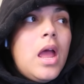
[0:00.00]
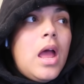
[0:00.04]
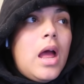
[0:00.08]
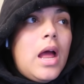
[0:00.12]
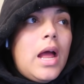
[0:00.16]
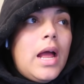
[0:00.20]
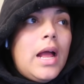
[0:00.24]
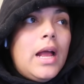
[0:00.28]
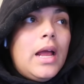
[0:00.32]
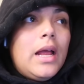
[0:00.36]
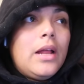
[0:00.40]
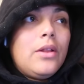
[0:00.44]

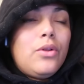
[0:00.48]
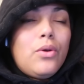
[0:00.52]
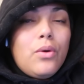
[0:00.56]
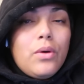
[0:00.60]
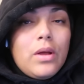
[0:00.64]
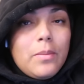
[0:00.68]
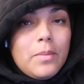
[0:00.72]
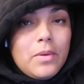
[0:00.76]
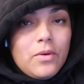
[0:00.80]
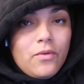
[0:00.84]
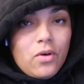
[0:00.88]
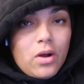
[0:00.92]
And don't
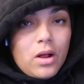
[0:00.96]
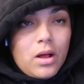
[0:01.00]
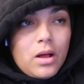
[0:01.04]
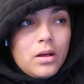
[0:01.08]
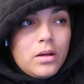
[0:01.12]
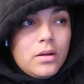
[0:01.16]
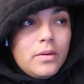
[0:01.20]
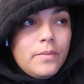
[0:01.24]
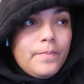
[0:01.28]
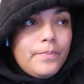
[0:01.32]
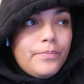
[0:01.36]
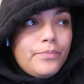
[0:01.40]
get me
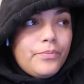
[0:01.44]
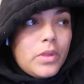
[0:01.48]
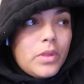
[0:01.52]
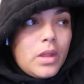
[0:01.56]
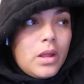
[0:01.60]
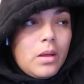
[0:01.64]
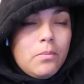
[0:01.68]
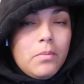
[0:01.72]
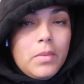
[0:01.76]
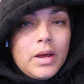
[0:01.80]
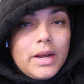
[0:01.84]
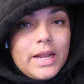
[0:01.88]
wrong,
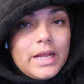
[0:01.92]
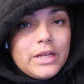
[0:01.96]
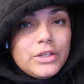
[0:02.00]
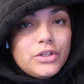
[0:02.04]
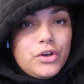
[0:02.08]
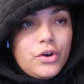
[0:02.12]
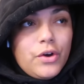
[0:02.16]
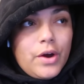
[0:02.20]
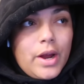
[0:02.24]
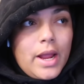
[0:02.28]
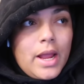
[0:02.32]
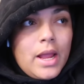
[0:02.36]
money is
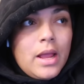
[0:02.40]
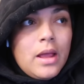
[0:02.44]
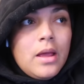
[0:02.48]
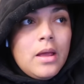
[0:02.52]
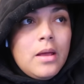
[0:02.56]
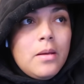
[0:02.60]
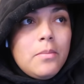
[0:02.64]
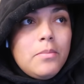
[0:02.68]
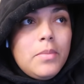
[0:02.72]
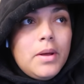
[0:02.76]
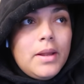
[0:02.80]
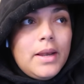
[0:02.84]
great,
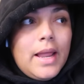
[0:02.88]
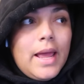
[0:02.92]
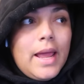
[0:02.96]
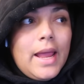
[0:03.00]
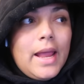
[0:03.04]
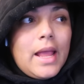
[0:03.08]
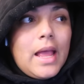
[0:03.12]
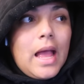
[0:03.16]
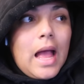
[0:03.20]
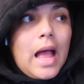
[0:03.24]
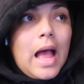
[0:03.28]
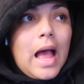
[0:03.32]
but
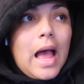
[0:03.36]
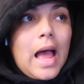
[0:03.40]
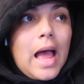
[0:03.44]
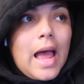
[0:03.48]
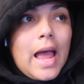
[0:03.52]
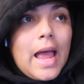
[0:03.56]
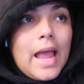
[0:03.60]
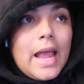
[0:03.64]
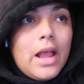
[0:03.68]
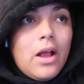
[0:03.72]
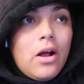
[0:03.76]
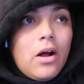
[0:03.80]
like,
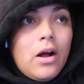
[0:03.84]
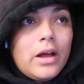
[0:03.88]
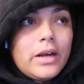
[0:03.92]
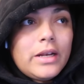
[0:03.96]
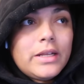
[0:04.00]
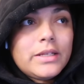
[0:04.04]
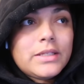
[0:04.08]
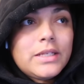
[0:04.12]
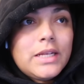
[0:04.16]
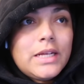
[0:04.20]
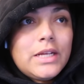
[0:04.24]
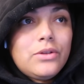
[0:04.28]
I
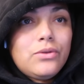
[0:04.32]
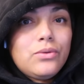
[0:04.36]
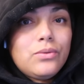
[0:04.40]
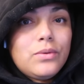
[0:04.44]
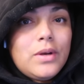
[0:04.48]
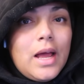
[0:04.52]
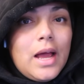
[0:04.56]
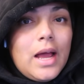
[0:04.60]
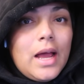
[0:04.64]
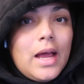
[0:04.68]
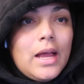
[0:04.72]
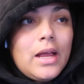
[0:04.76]
honestly do
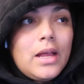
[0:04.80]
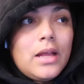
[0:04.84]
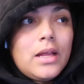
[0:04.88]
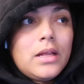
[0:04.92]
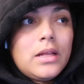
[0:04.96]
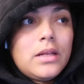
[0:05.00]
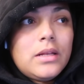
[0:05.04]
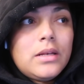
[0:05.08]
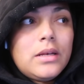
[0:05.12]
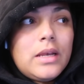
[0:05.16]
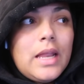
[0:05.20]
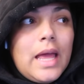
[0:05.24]
not
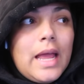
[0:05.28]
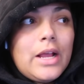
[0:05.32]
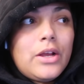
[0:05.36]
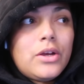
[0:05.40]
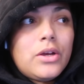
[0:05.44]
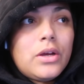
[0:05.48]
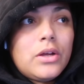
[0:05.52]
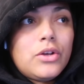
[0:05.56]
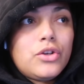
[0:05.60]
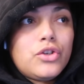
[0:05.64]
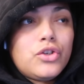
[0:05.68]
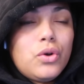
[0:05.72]
like
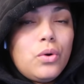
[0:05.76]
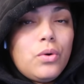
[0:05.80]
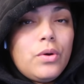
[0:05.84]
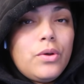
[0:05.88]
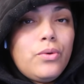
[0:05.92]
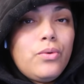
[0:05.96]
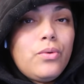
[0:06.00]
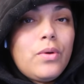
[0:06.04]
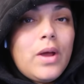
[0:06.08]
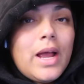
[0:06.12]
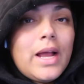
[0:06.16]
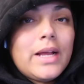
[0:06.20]
show
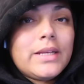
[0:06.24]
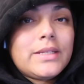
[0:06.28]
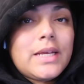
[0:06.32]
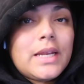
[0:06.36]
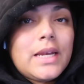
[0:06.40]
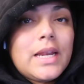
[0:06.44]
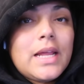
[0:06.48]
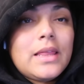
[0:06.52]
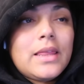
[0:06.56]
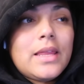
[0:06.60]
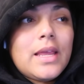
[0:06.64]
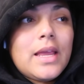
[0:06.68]
you guys
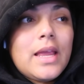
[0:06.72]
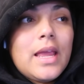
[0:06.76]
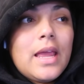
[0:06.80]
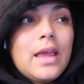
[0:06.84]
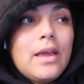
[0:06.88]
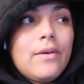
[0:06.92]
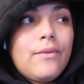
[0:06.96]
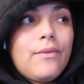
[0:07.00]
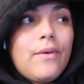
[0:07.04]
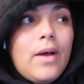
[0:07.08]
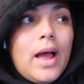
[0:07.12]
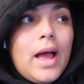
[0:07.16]
anything
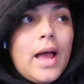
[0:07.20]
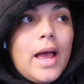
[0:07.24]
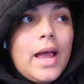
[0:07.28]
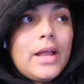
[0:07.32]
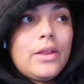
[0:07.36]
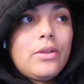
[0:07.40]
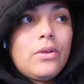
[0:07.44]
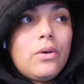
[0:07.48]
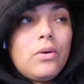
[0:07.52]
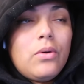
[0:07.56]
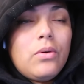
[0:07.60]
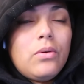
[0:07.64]
if
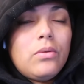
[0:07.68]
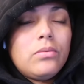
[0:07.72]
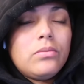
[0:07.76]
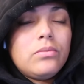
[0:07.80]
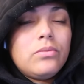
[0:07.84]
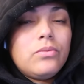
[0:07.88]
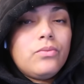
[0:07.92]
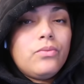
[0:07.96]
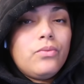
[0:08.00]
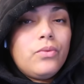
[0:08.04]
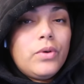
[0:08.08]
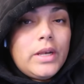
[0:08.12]
I don't
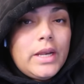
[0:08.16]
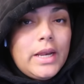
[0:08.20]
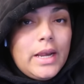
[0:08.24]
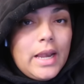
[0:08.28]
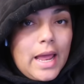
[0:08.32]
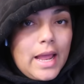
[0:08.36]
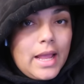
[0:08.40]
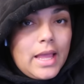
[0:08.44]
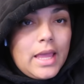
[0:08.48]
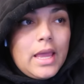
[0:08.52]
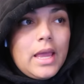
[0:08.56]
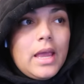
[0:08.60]
really
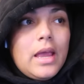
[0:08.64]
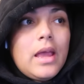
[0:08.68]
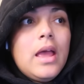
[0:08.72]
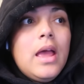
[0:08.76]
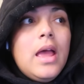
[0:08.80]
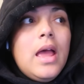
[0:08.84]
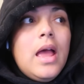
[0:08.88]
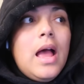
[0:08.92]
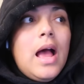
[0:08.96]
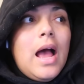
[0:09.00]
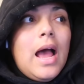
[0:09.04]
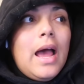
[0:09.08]
like it.
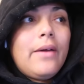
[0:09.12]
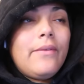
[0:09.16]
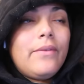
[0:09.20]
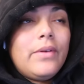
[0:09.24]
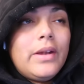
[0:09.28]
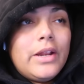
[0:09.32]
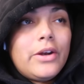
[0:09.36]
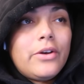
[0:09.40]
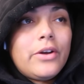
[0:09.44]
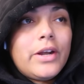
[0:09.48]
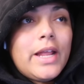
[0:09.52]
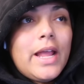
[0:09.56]
I've
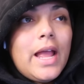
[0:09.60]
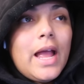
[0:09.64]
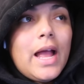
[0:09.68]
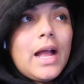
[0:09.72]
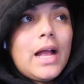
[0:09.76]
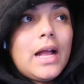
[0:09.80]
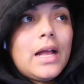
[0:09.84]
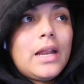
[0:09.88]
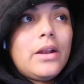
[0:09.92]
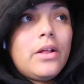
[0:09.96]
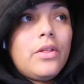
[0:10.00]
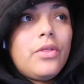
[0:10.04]
literally
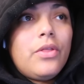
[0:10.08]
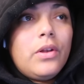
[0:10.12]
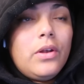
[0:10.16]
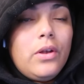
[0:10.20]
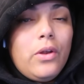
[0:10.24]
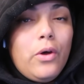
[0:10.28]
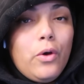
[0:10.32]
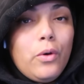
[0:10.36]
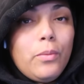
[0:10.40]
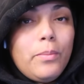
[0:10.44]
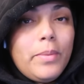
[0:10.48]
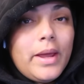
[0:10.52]
had the
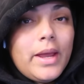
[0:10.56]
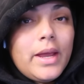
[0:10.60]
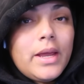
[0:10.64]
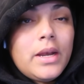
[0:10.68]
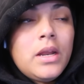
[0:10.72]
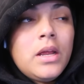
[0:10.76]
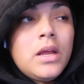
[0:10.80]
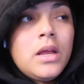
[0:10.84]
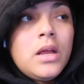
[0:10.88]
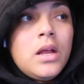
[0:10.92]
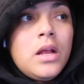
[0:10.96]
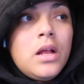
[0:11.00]
Lull
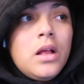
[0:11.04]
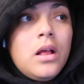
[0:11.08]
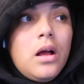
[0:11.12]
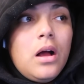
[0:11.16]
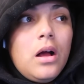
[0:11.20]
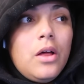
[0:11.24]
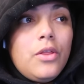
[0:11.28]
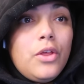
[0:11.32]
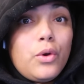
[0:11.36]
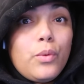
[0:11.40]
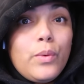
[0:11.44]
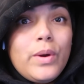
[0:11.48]
bed,
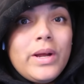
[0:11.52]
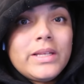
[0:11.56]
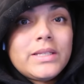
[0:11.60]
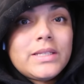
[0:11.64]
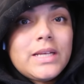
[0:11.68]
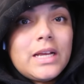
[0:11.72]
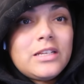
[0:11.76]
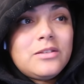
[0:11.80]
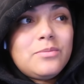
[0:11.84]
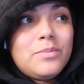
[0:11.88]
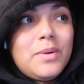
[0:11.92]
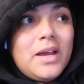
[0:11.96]
the queen
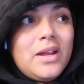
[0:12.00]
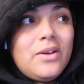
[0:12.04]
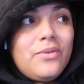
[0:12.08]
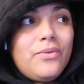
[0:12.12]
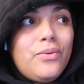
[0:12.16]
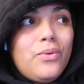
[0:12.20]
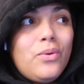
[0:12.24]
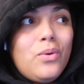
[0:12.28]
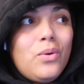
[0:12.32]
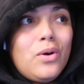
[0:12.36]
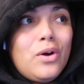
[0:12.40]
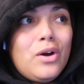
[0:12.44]
size bed,
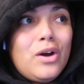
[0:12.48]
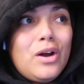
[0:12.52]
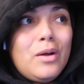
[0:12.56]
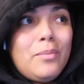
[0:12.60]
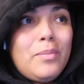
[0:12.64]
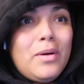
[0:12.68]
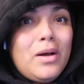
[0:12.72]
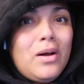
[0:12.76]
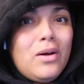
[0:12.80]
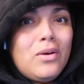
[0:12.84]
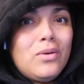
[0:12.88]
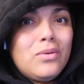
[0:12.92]
for
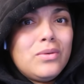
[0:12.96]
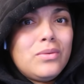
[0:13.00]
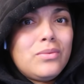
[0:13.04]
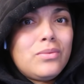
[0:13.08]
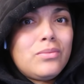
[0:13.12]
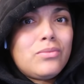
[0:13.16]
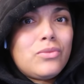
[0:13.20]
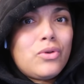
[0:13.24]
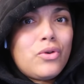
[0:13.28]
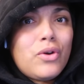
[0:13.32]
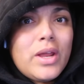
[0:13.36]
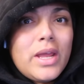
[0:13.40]

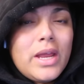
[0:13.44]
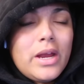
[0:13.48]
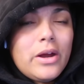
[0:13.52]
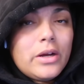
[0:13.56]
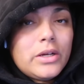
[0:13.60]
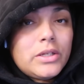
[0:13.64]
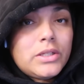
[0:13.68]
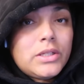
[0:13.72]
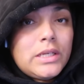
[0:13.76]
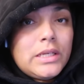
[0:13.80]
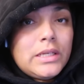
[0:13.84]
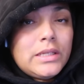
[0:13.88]
about 3
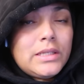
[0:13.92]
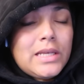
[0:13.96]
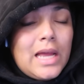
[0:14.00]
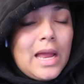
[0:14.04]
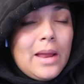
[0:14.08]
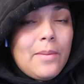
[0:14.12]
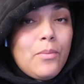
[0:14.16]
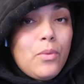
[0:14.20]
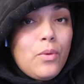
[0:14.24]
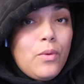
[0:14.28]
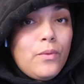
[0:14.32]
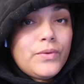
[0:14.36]
years since
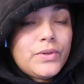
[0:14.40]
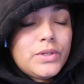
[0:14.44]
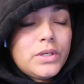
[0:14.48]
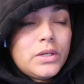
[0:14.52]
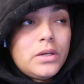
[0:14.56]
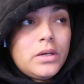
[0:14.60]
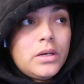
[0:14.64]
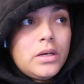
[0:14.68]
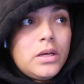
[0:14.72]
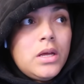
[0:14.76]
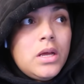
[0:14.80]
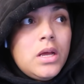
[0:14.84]
I moved
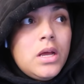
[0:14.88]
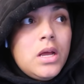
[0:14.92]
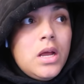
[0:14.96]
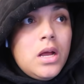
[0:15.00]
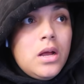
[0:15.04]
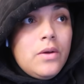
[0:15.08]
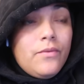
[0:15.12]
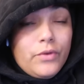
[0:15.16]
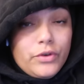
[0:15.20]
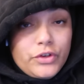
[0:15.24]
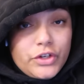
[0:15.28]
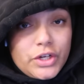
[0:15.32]
to
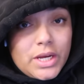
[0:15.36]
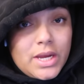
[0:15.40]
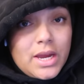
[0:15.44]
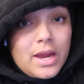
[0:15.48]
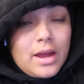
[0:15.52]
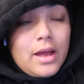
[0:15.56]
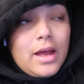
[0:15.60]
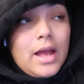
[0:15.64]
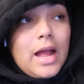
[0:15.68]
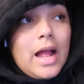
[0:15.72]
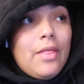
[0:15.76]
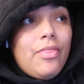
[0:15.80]

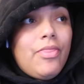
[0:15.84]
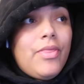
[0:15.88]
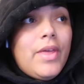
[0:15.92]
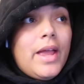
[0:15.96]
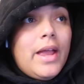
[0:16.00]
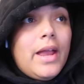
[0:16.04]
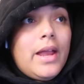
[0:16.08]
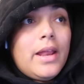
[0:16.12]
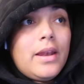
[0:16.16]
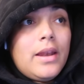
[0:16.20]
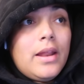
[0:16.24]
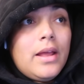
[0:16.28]
Virginia, and
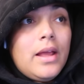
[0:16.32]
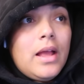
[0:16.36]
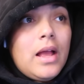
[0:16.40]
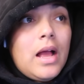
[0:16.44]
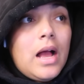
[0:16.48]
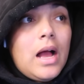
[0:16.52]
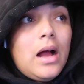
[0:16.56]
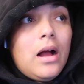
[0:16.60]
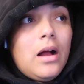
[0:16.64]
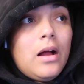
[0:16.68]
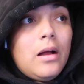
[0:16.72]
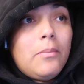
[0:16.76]
then
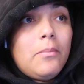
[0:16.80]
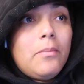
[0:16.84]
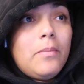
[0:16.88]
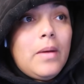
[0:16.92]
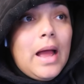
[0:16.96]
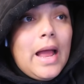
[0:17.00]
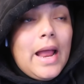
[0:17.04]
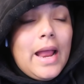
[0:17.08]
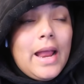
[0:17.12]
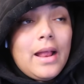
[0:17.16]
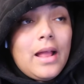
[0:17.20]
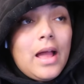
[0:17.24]

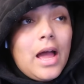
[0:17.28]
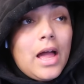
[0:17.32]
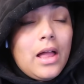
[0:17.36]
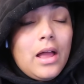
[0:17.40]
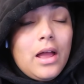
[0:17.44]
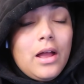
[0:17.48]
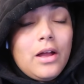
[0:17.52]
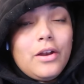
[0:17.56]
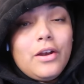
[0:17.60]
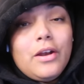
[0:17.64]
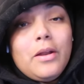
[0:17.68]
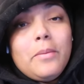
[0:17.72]
I
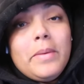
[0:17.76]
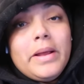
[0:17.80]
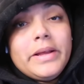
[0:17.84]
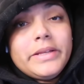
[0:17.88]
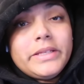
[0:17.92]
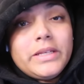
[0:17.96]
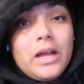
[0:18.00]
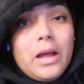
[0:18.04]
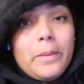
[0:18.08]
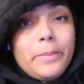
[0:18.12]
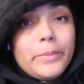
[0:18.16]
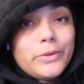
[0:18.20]
got an
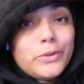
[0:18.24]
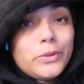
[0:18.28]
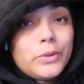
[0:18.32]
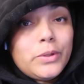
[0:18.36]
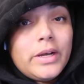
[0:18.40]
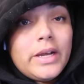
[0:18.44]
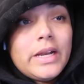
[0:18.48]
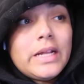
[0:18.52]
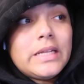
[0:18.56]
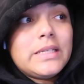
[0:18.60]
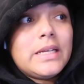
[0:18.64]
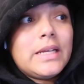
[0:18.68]
amazing
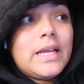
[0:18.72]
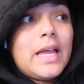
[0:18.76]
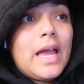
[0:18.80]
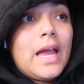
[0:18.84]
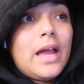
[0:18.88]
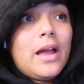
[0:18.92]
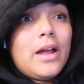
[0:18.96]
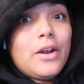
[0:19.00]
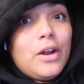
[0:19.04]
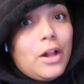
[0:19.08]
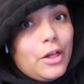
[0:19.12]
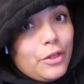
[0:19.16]
opportunity to
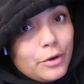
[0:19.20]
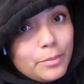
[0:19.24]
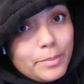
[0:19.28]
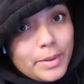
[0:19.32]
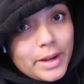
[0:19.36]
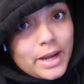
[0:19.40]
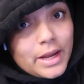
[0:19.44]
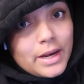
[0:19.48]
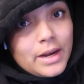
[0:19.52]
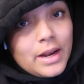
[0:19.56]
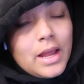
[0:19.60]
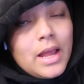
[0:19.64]
get another
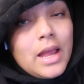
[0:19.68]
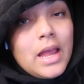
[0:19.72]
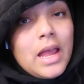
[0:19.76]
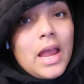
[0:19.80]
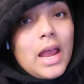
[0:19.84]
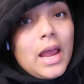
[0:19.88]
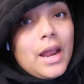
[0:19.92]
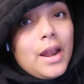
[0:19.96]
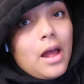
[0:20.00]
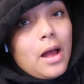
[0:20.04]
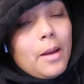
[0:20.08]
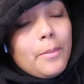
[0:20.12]
bed
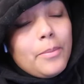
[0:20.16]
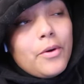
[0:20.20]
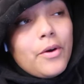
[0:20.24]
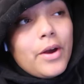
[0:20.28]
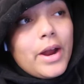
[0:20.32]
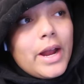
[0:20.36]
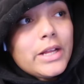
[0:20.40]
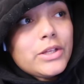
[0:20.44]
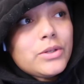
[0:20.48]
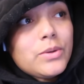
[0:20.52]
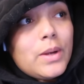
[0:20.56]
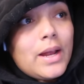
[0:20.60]
and
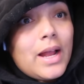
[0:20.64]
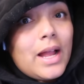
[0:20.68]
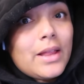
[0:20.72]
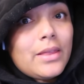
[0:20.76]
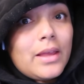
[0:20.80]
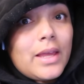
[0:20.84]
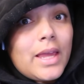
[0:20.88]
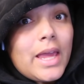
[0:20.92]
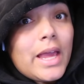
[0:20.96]
upgrade, so I got the